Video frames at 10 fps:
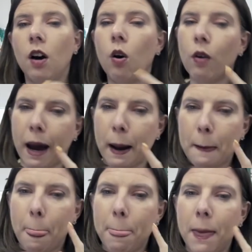Okay,
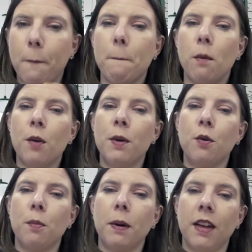now, what do we
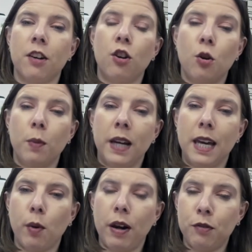do about that? Do we
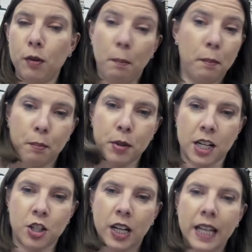keep away from them,
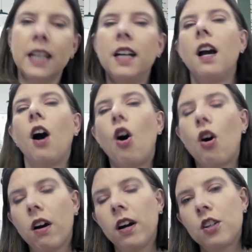potentially?
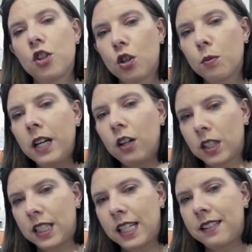Or do we look
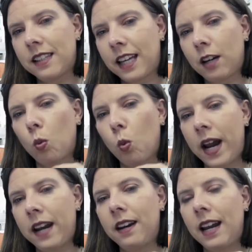at these and think,
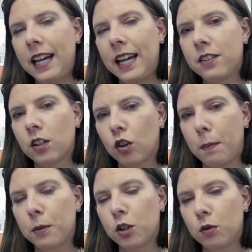when is a good
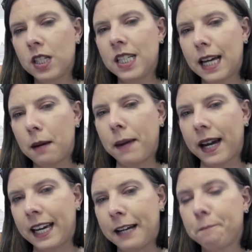opportunity to get
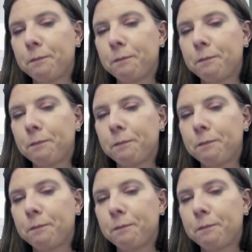back in?